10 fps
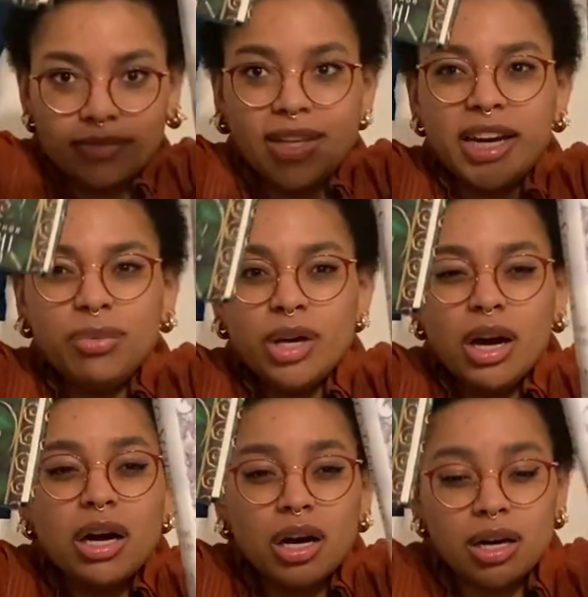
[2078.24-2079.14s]
Here we
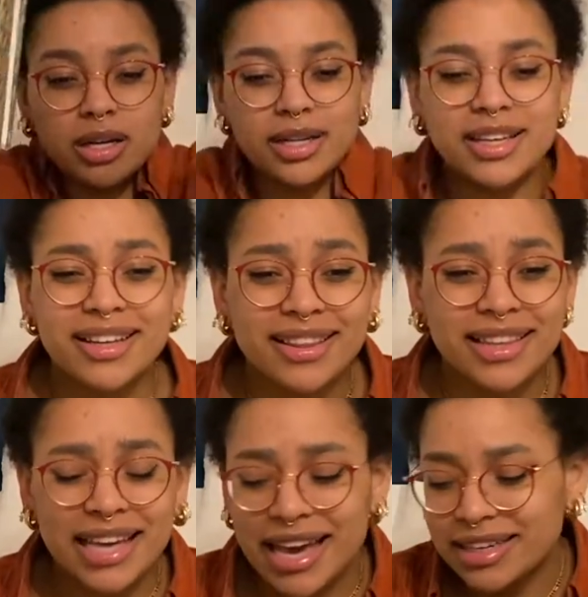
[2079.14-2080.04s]
are.
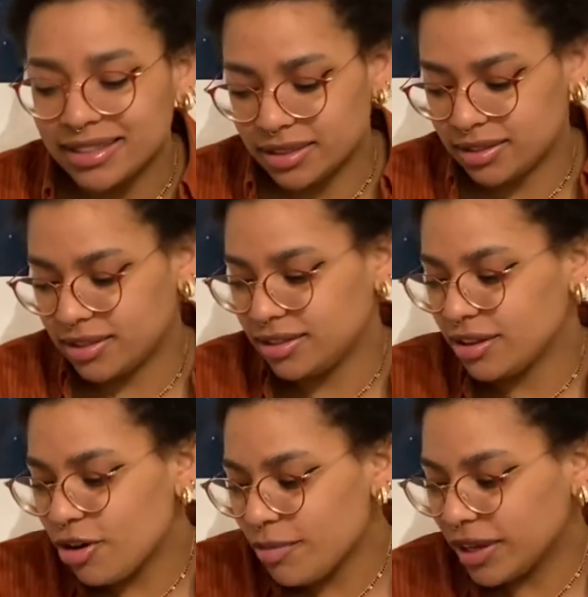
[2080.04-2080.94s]
The end.
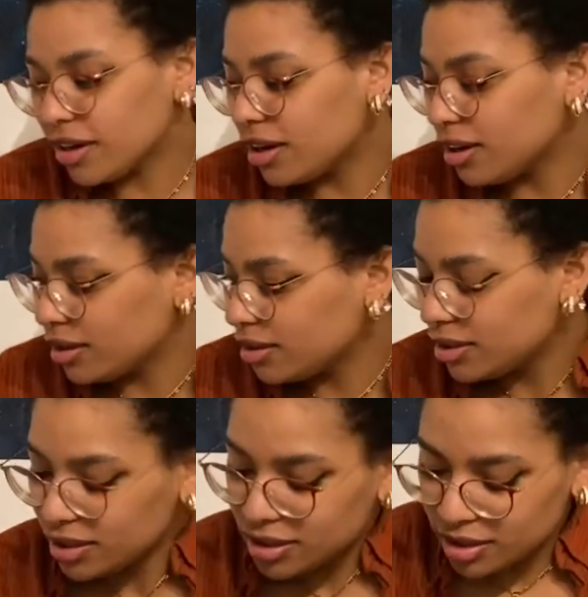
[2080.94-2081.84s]
Oh my god.
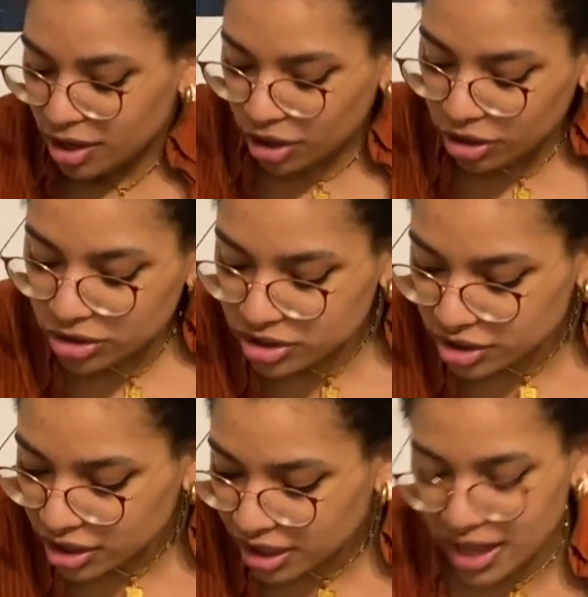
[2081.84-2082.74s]
Are y'all
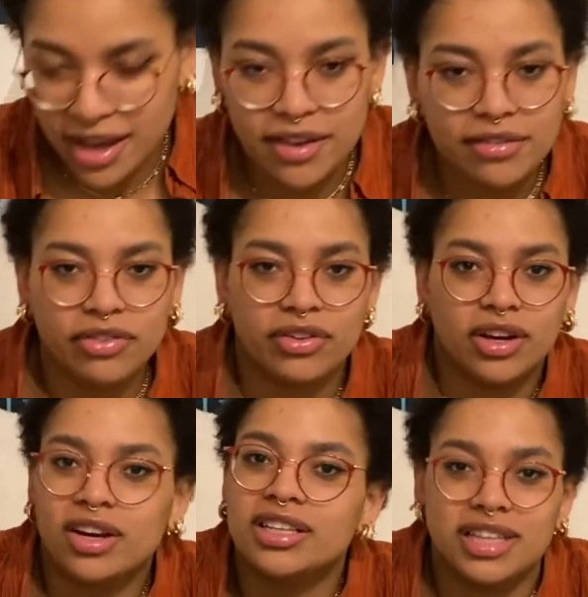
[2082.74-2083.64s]
still alive?
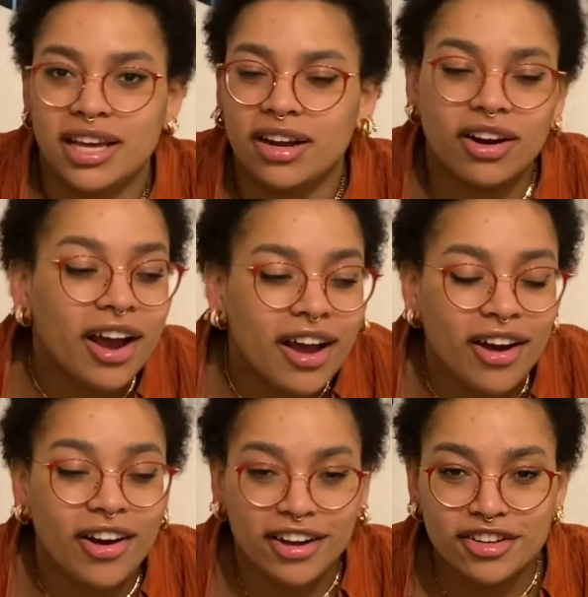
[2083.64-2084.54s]

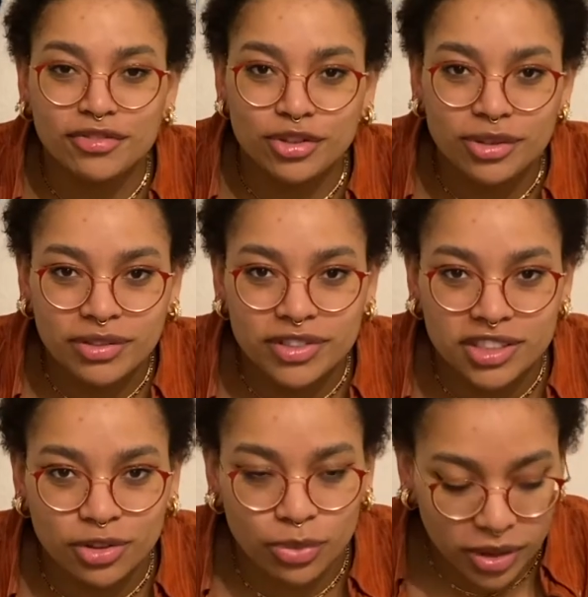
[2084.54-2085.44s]
Are any of you even
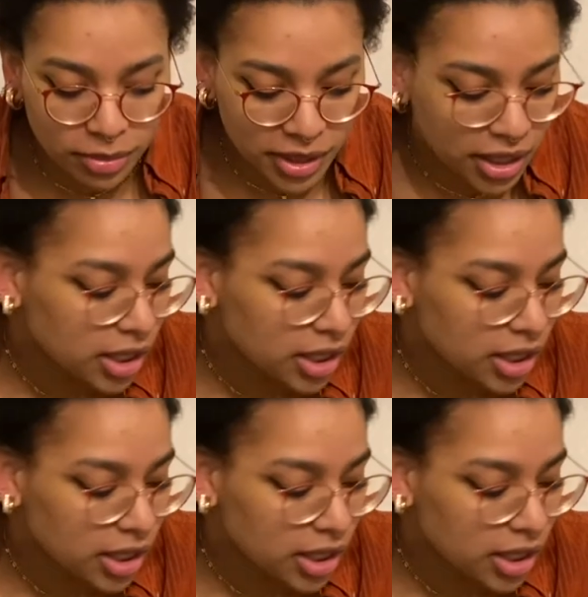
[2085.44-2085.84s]
still with me?